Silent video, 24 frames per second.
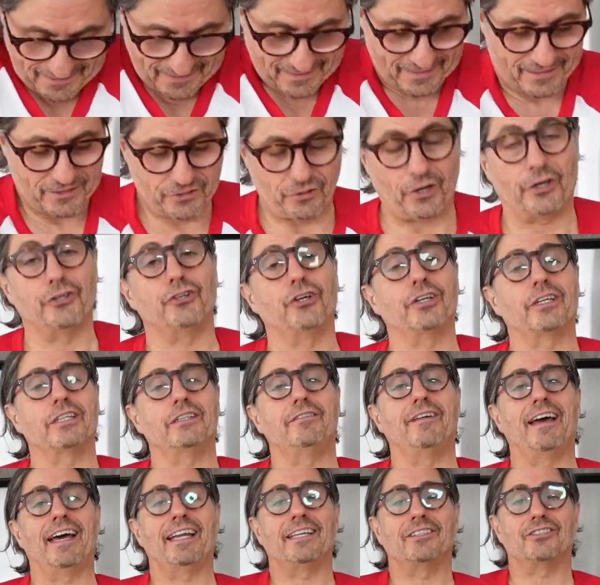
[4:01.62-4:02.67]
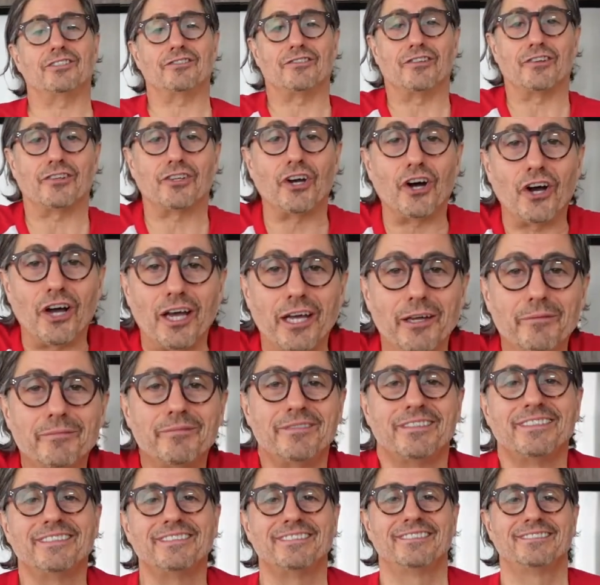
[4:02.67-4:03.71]
So I took advantage of the time
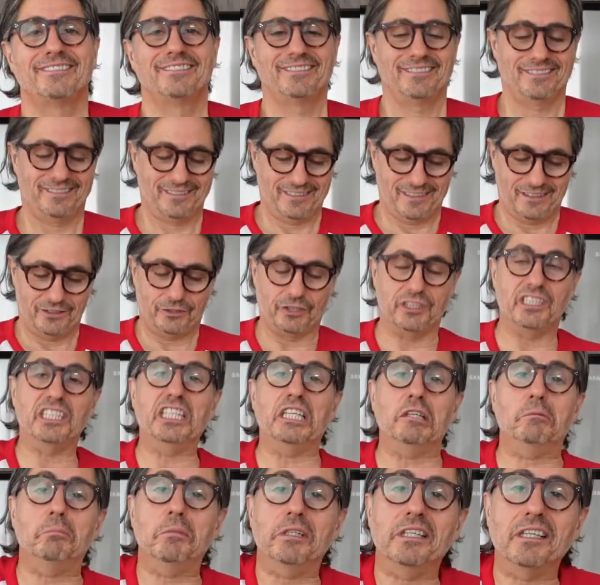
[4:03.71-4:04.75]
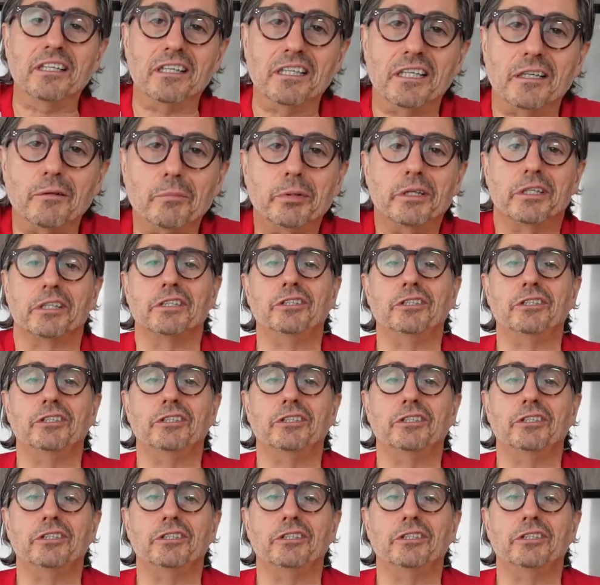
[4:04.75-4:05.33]
to knead me a little bit of